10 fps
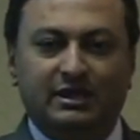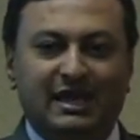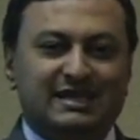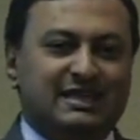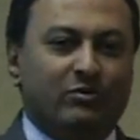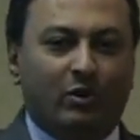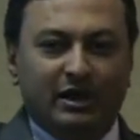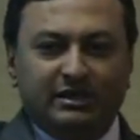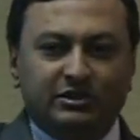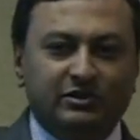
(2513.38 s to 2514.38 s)
Is it
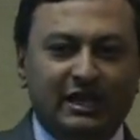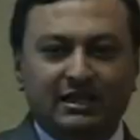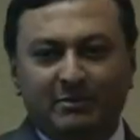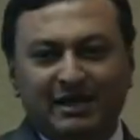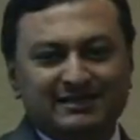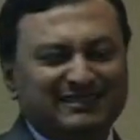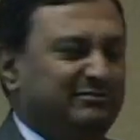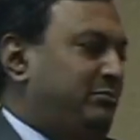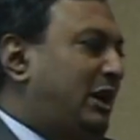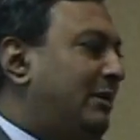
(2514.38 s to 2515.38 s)
worth it to take the medicine?
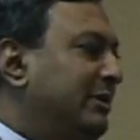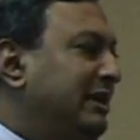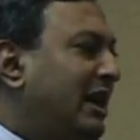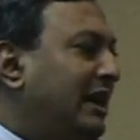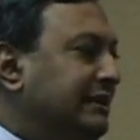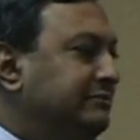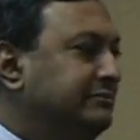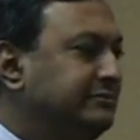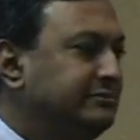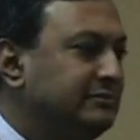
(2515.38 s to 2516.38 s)
Probably not,
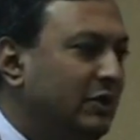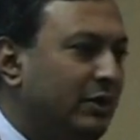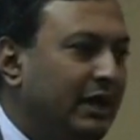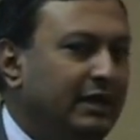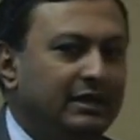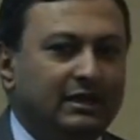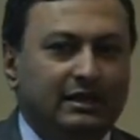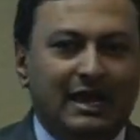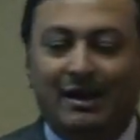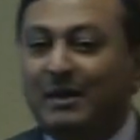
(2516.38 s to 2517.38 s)
okay?
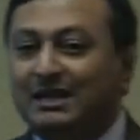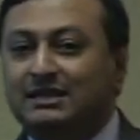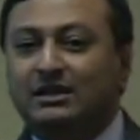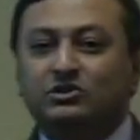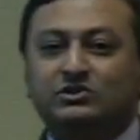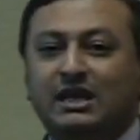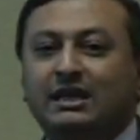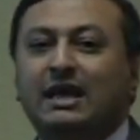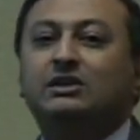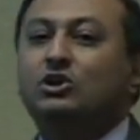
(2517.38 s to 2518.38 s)
I'm not here to say
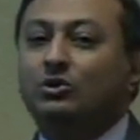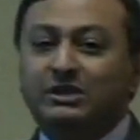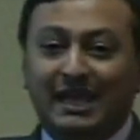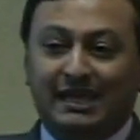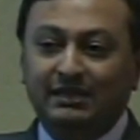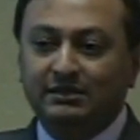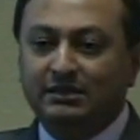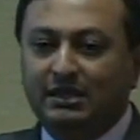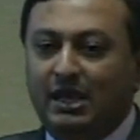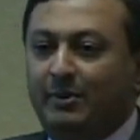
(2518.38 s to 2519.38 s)
that don't take it.
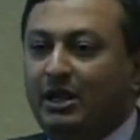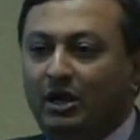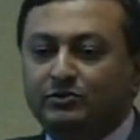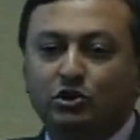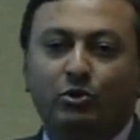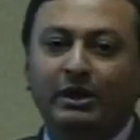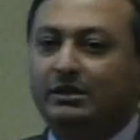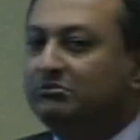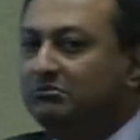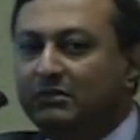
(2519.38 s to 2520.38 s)
If it helps you quit,
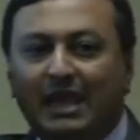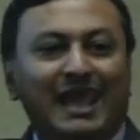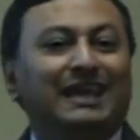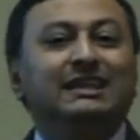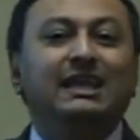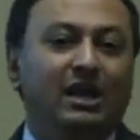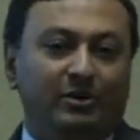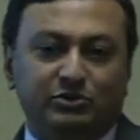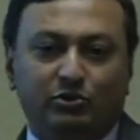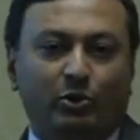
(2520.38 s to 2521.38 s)
anything
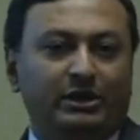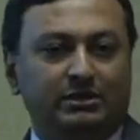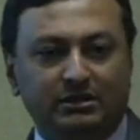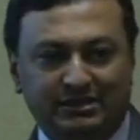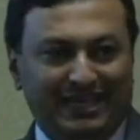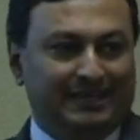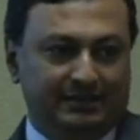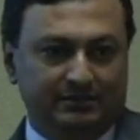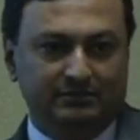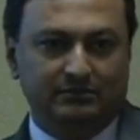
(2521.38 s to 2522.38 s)
helps you quit, take it,
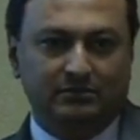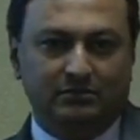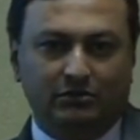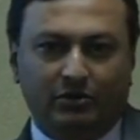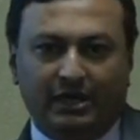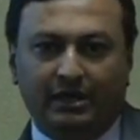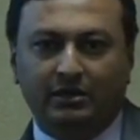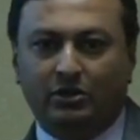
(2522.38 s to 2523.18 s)
okay?